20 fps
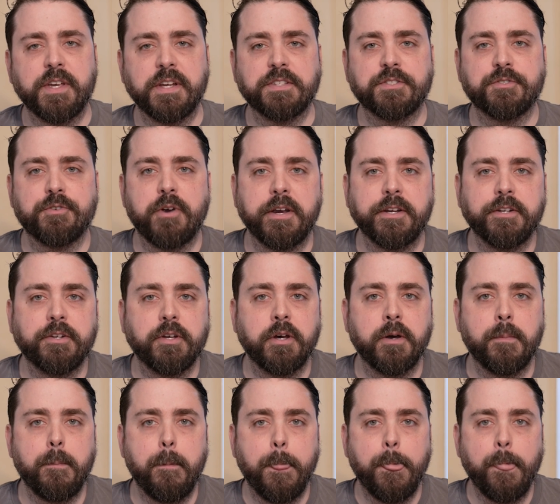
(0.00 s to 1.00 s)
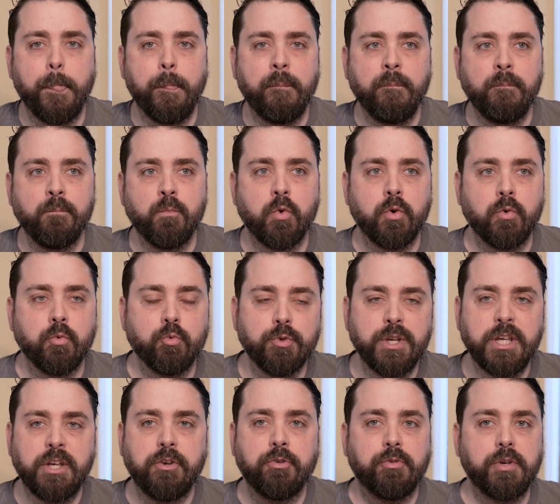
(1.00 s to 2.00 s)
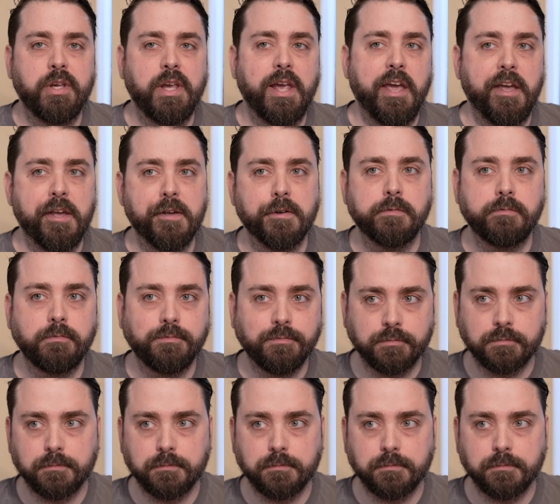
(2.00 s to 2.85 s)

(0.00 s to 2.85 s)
like it's trying to recreate